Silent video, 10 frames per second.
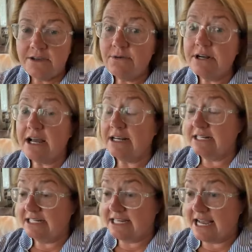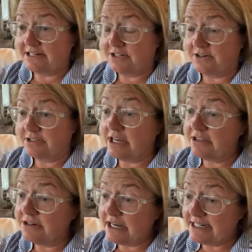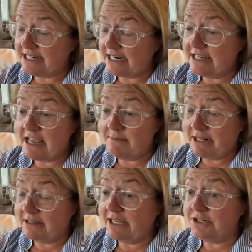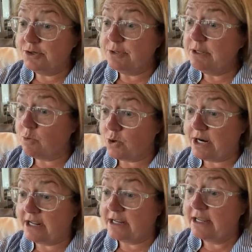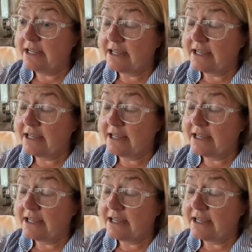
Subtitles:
You are not an attack dog. The other night, Daddy came in at like 2 in the morning,